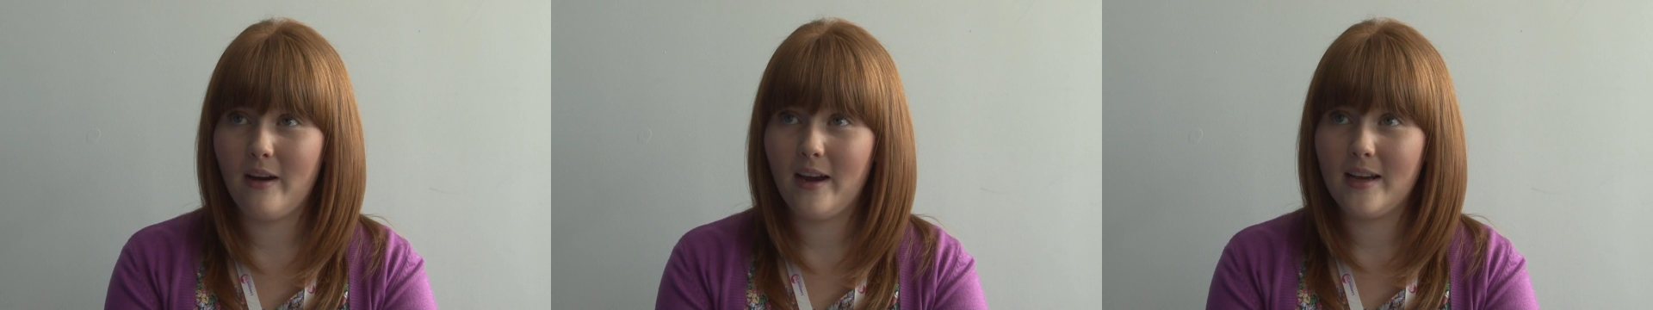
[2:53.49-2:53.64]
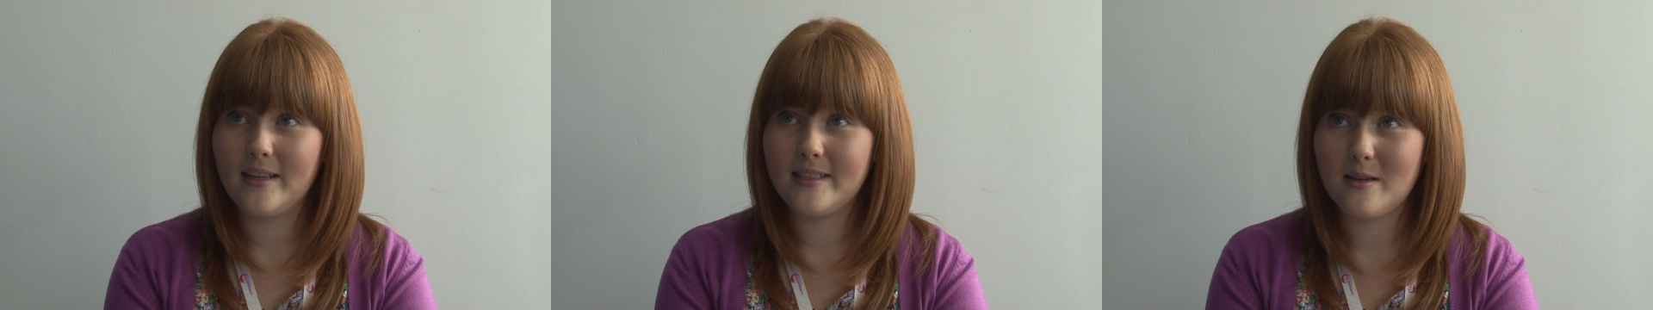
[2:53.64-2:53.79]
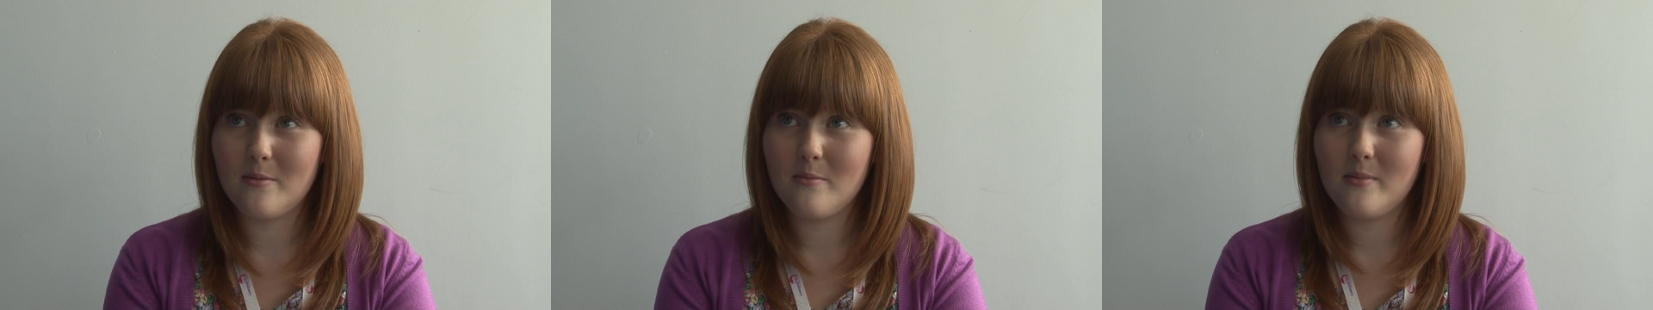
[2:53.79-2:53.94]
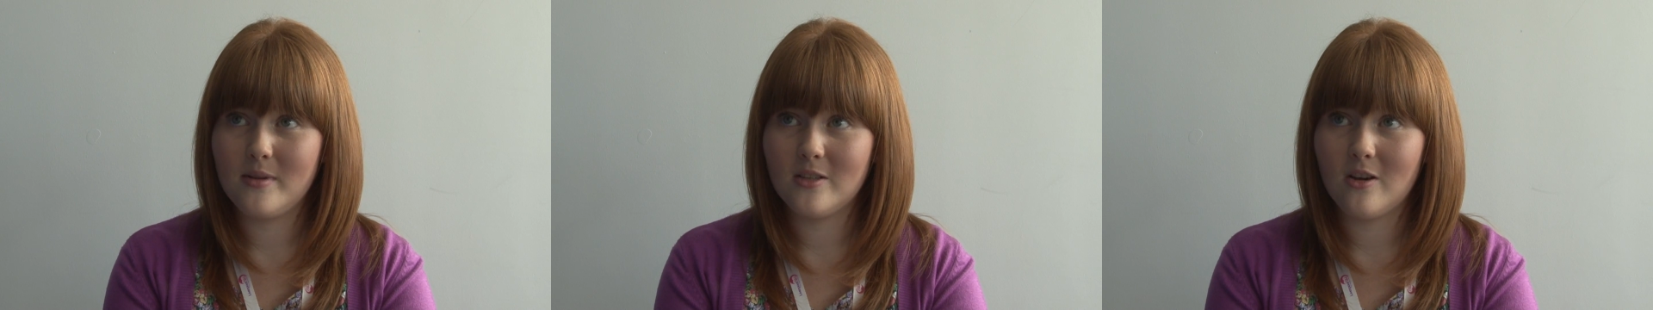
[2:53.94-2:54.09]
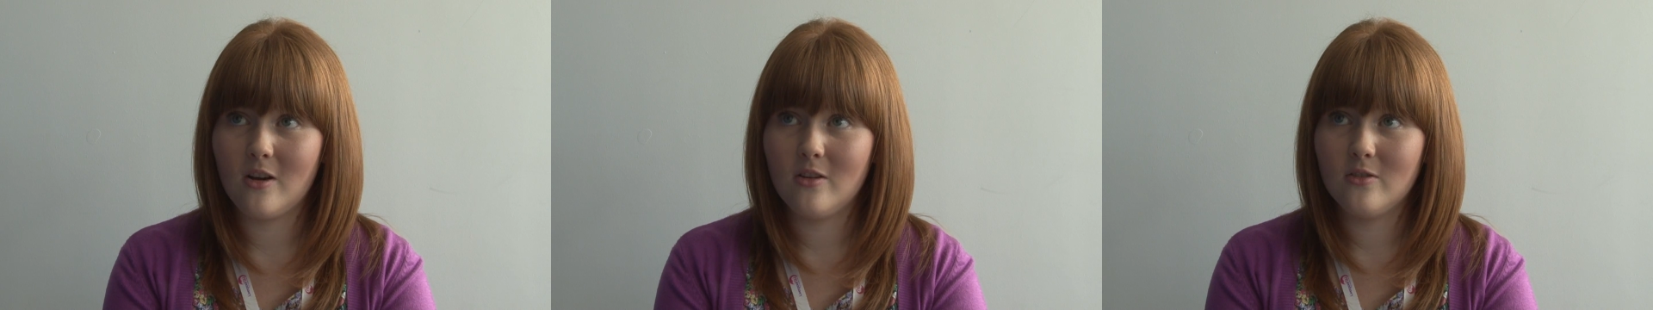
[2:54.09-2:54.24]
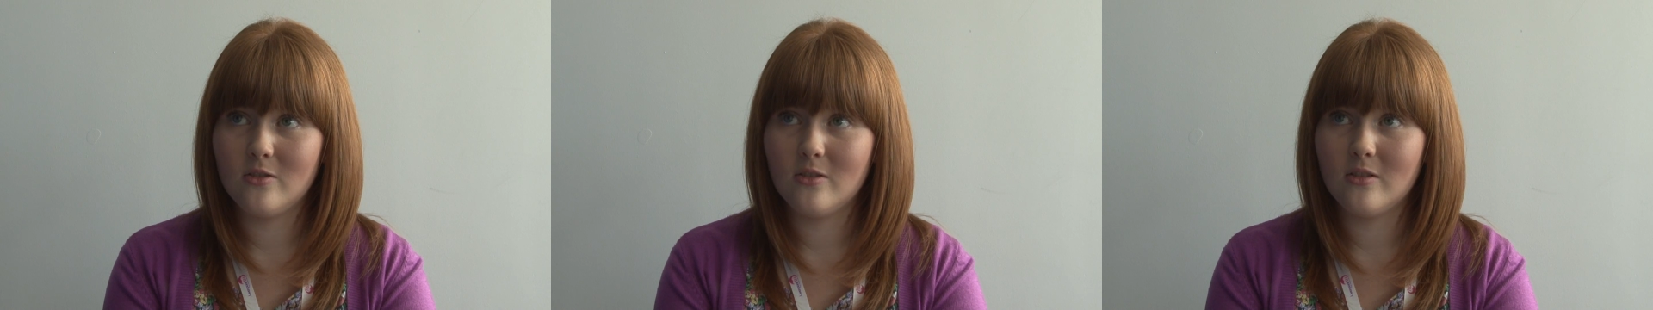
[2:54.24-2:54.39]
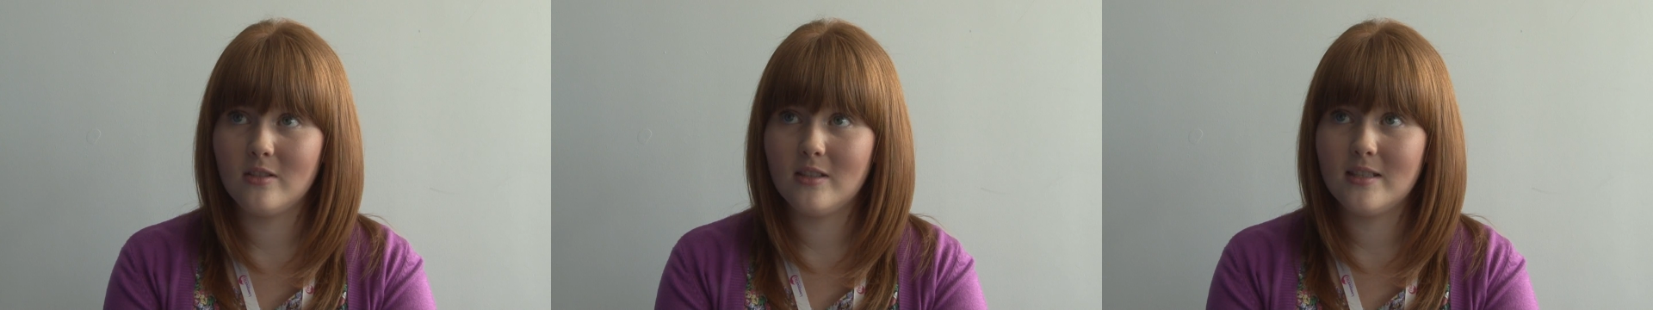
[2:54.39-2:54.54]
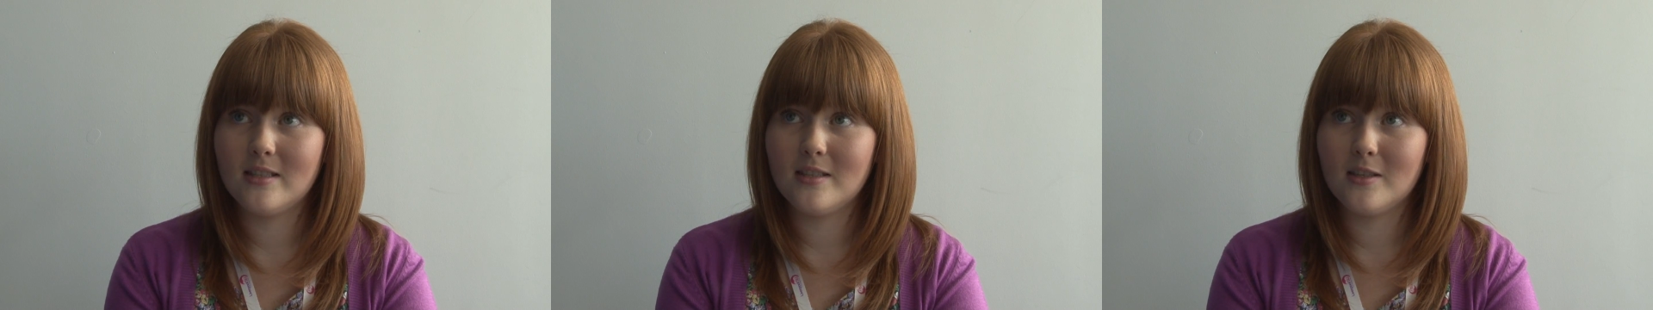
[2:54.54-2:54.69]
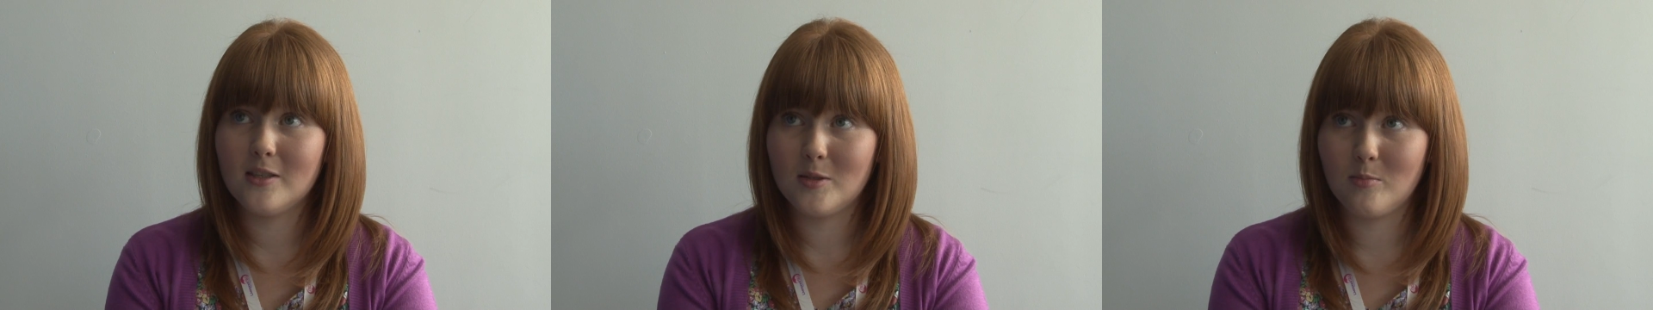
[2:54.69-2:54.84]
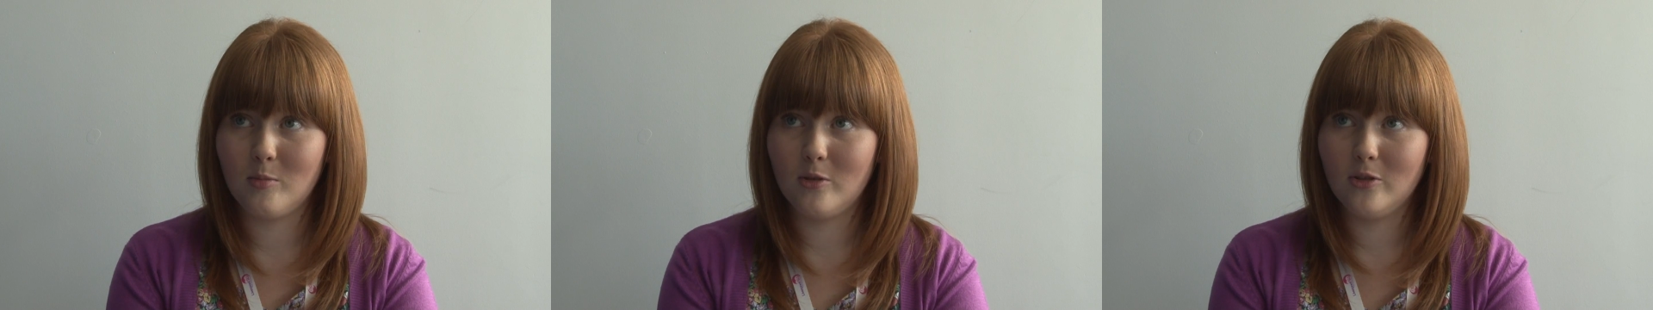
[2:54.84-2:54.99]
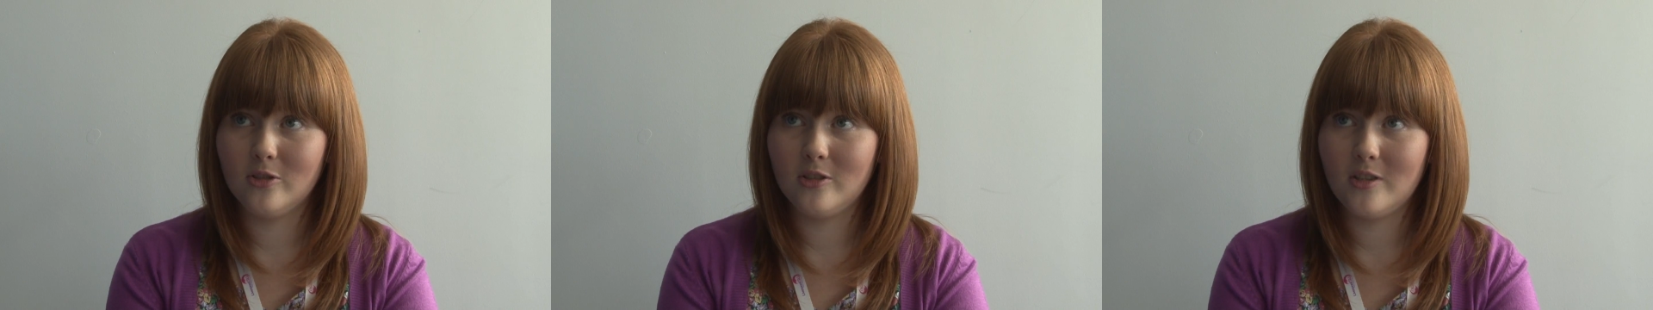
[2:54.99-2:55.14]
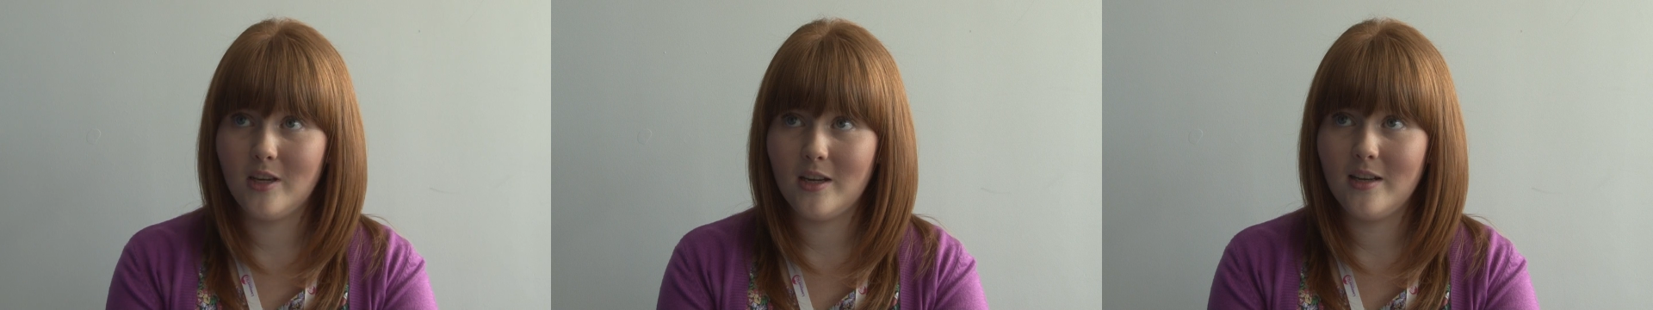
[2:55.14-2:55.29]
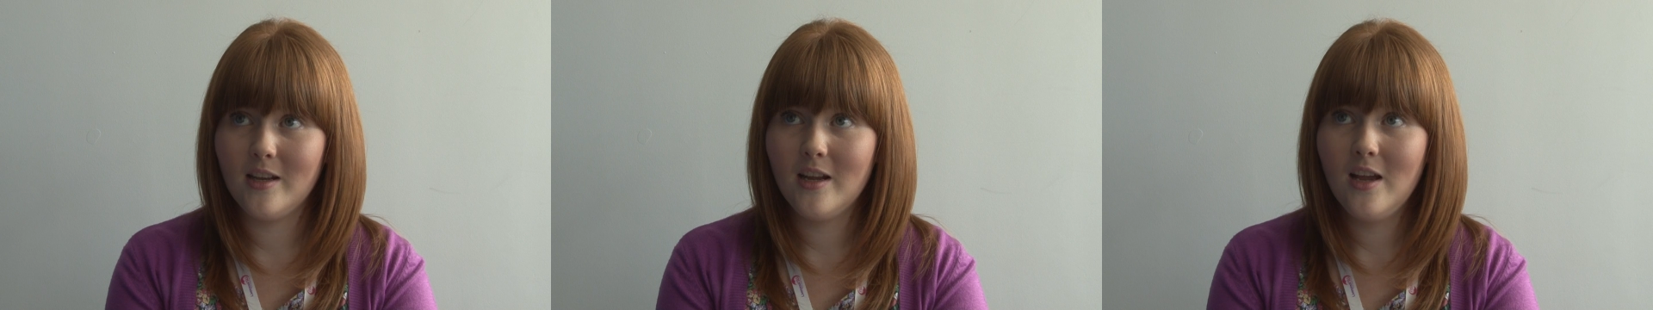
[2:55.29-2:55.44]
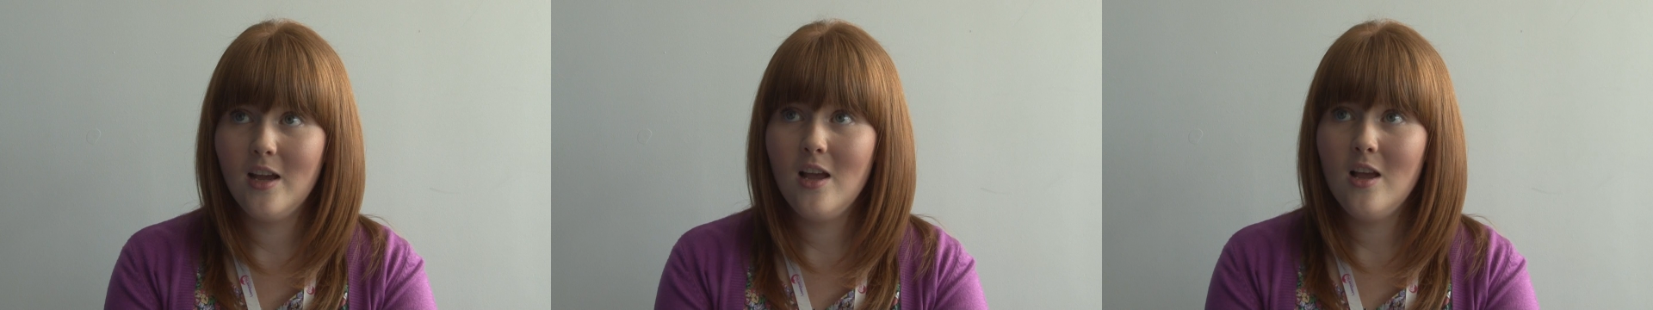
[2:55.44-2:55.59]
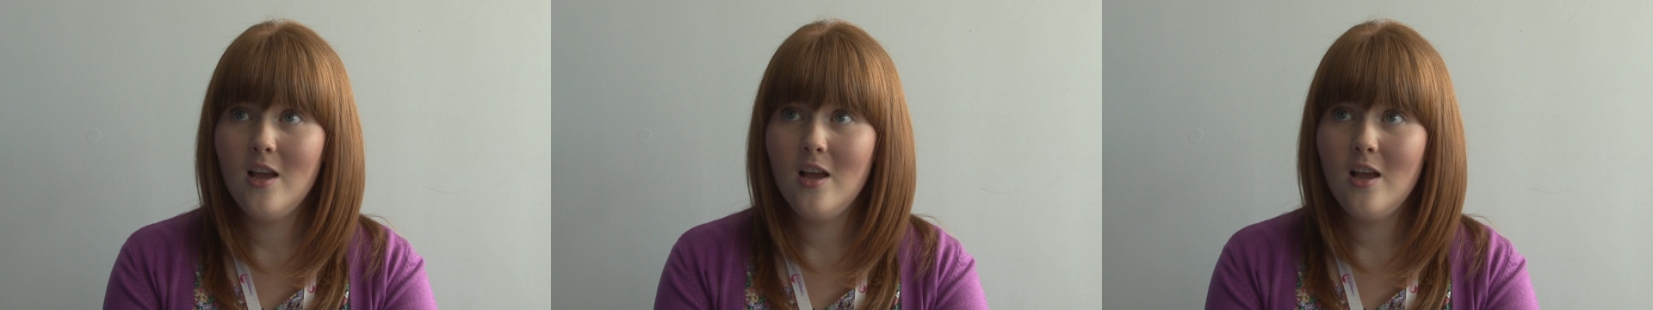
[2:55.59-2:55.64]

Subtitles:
academic misconduct is expulsion.